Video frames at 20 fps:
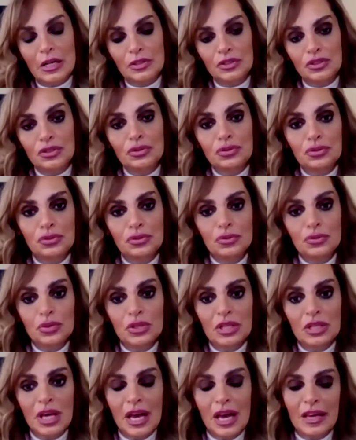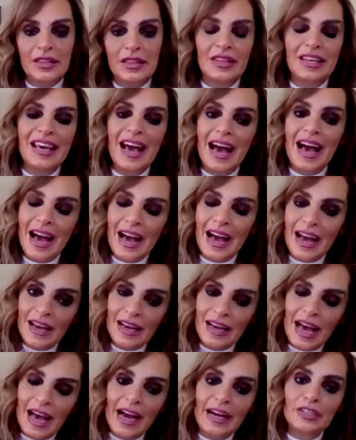due to the
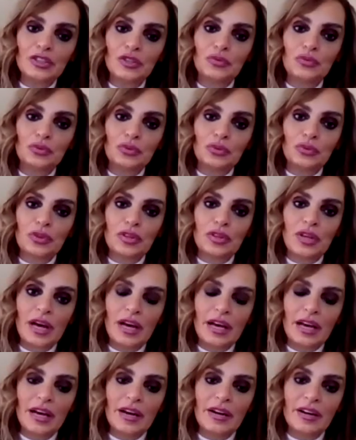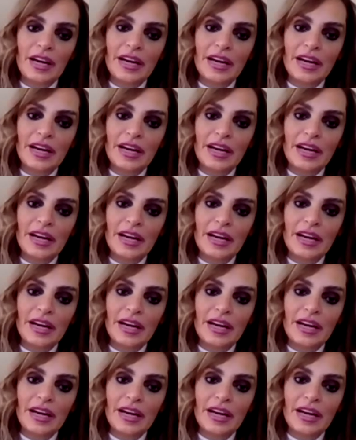active role that Her